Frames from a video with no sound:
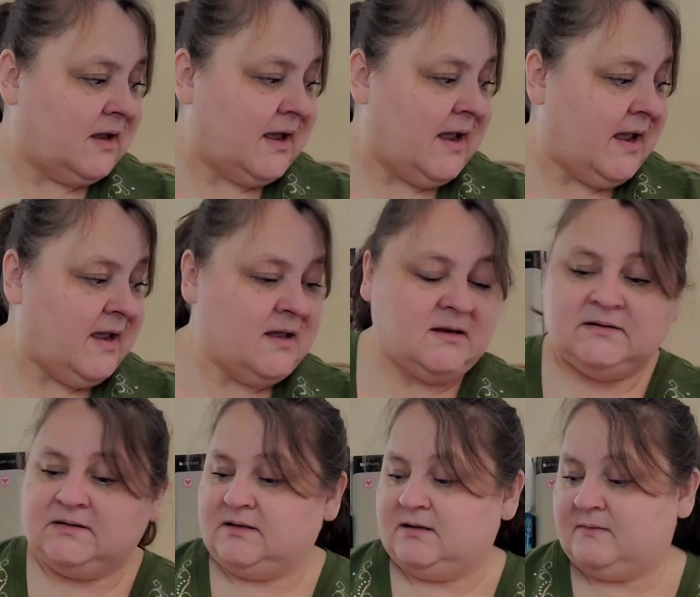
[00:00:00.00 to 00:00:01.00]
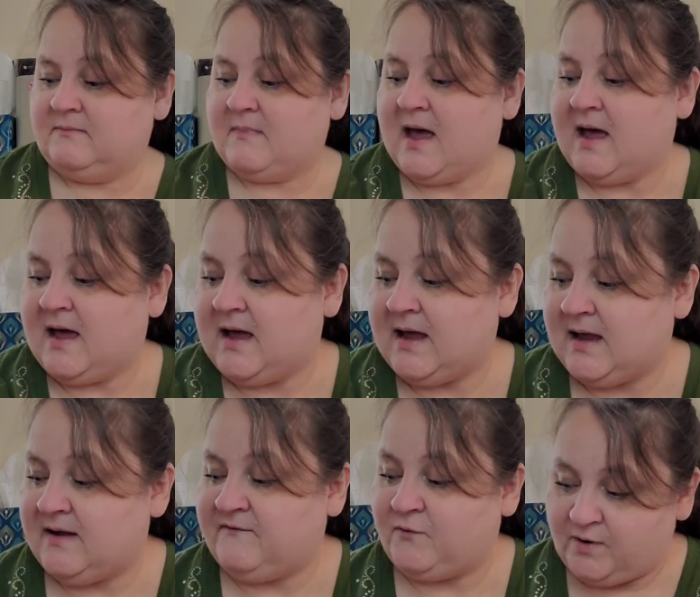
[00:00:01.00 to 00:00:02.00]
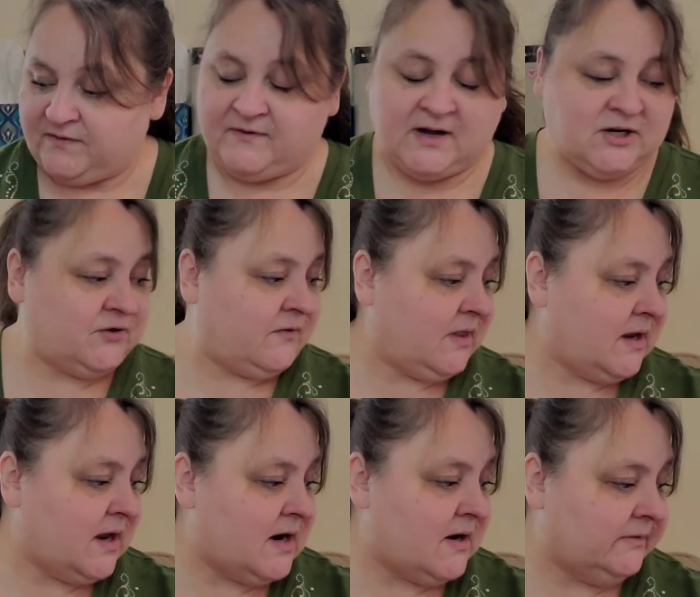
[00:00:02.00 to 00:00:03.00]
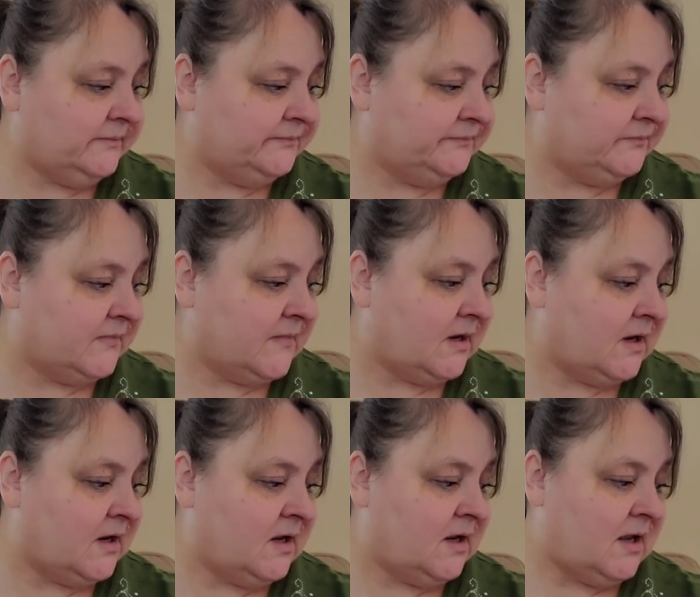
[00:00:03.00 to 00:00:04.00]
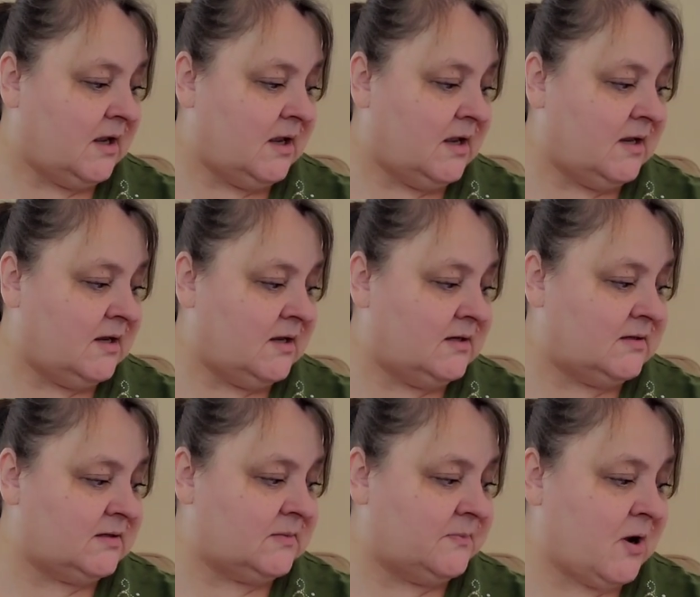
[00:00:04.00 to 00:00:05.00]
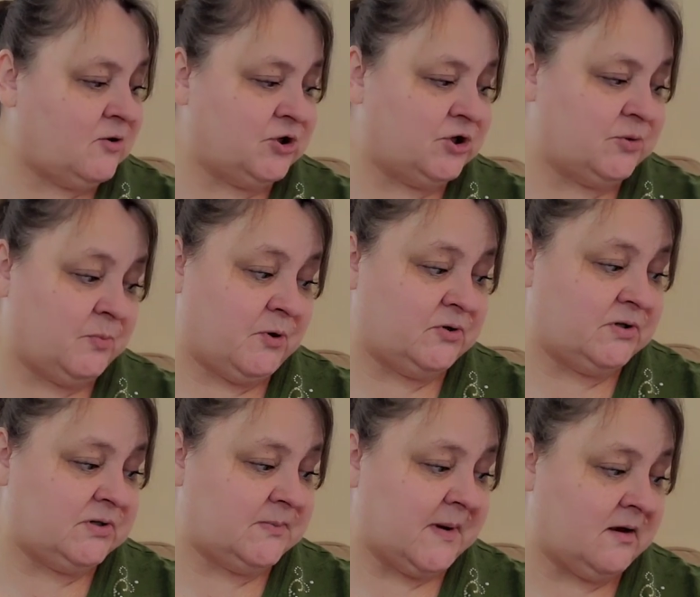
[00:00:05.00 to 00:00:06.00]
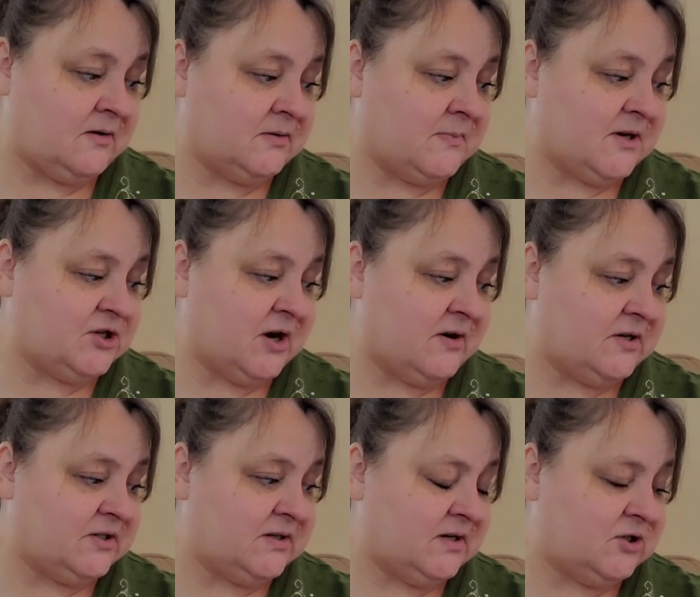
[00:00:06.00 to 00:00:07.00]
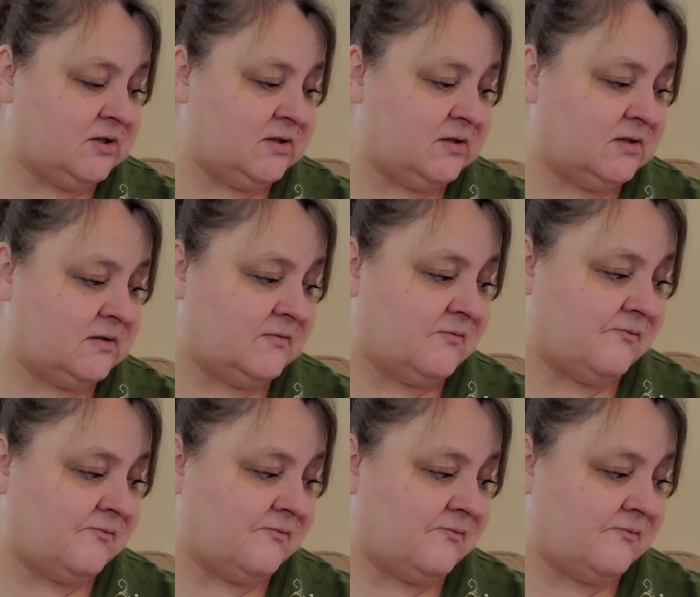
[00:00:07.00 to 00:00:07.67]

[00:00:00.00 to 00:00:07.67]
And my fourth finish for the year is Potions, Brews, and Spells by Cherished Stitches.